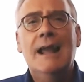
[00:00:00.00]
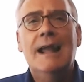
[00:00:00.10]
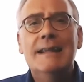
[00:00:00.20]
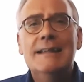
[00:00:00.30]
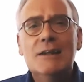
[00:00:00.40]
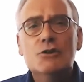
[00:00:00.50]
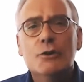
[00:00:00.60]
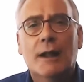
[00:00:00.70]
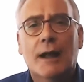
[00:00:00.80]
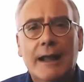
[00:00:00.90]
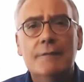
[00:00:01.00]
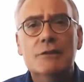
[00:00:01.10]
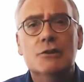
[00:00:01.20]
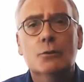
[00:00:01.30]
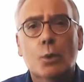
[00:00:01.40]
Industrial
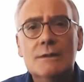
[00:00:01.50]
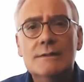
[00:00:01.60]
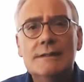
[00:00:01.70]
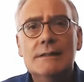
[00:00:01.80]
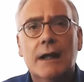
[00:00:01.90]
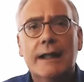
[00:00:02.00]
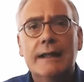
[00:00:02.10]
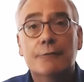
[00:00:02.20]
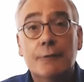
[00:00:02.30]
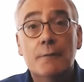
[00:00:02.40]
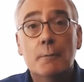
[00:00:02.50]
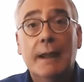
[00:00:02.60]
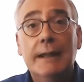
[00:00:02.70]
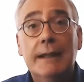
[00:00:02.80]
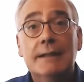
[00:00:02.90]
HiVision was designed from the
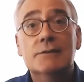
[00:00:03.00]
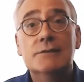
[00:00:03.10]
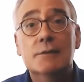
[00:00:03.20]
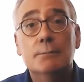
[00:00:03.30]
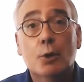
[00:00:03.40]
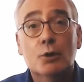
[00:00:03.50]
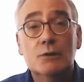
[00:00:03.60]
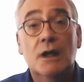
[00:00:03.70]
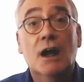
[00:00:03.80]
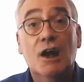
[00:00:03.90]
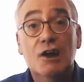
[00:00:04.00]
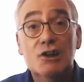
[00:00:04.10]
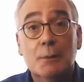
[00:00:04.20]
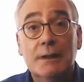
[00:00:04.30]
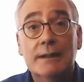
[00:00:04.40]
beginning to support
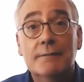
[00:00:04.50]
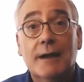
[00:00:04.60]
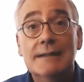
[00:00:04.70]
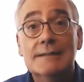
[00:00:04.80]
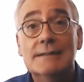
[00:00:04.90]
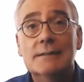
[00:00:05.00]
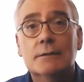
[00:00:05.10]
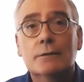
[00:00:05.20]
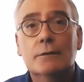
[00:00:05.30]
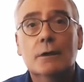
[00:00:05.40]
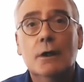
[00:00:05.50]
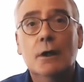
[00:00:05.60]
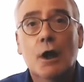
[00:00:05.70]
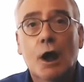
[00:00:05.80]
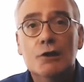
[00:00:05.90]
Hirschman devices.
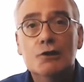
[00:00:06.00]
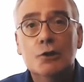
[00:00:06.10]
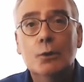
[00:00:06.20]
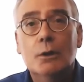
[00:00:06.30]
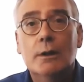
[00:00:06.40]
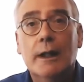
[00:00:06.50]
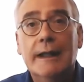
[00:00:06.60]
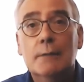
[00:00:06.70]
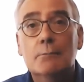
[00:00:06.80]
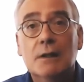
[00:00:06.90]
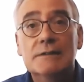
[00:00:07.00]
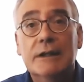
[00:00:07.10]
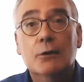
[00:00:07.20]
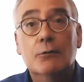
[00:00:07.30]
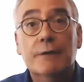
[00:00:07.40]
A tool like
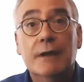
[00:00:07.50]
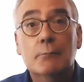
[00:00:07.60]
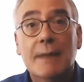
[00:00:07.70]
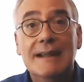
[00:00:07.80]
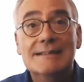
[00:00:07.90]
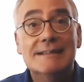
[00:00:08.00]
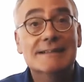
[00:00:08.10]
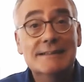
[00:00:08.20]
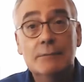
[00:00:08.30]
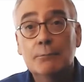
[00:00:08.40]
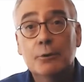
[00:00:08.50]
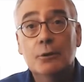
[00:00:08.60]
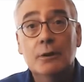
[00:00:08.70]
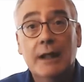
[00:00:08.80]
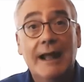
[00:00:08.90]
MultiConfig makes it
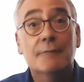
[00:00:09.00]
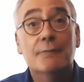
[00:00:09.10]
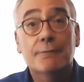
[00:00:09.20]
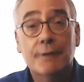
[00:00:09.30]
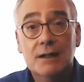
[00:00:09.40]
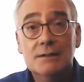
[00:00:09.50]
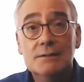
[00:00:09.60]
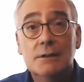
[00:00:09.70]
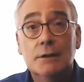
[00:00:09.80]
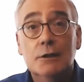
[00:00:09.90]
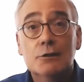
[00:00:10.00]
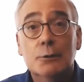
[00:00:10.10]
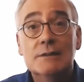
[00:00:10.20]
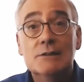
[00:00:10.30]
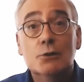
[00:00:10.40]
simple and fast to
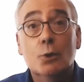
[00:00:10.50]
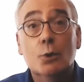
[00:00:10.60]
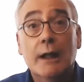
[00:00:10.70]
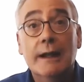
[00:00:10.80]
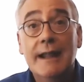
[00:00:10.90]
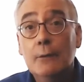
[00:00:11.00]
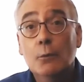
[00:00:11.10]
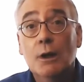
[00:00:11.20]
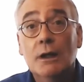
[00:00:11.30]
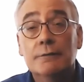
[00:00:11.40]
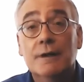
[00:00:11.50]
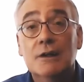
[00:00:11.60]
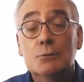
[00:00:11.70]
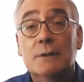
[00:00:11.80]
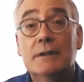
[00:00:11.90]
install a network of
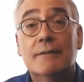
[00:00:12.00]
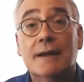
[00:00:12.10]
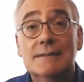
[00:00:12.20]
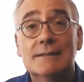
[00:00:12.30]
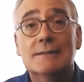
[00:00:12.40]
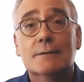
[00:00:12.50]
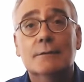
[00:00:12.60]
Hirschman devices.